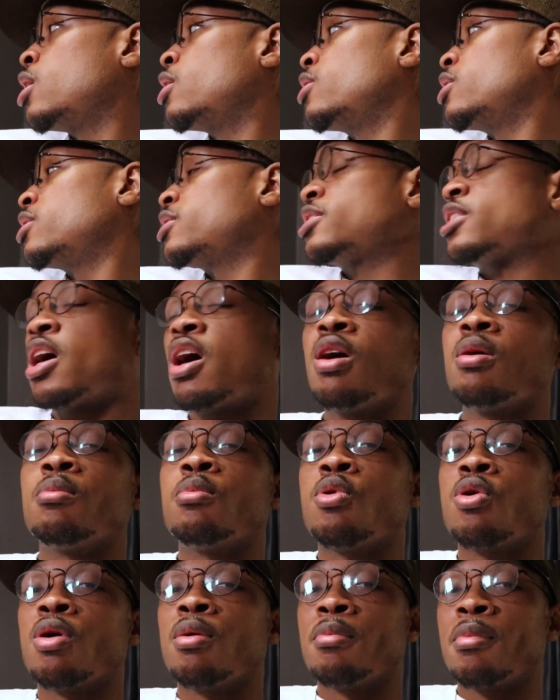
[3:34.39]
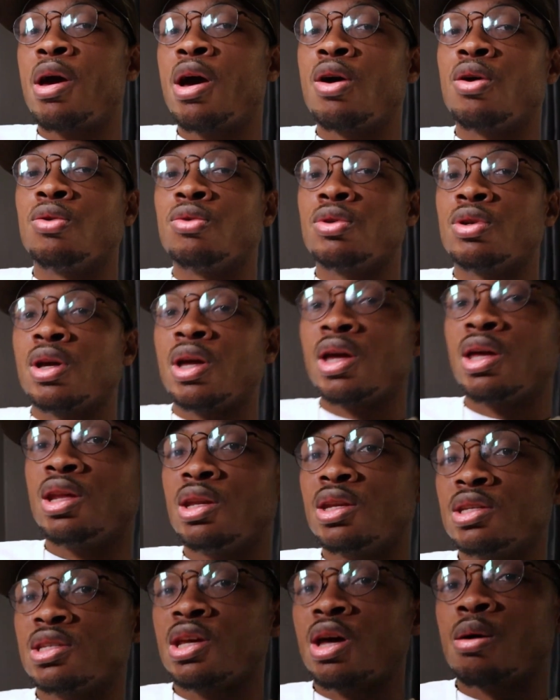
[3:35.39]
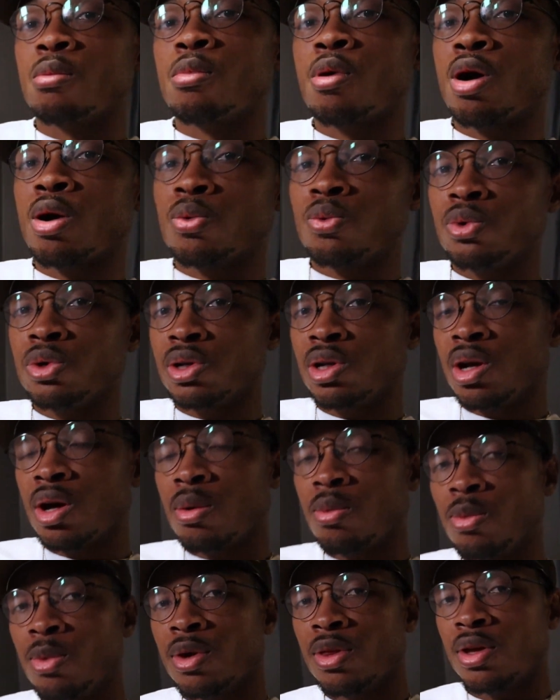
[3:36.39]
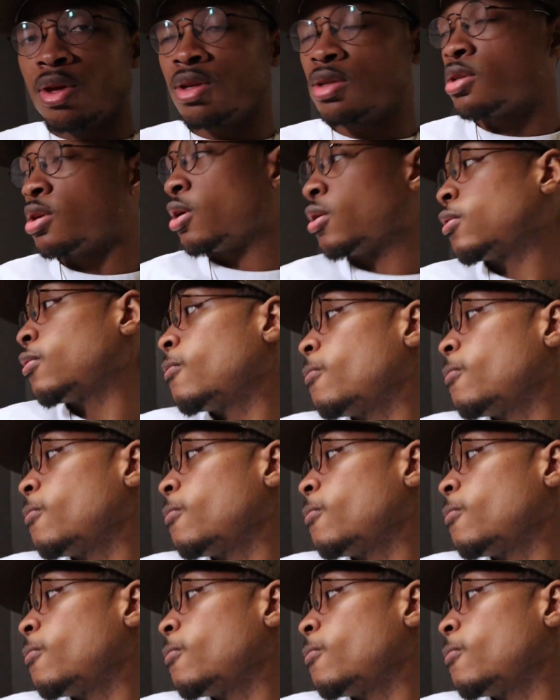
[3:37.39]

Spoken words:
the sound bar mount and the sound bar would come with it. So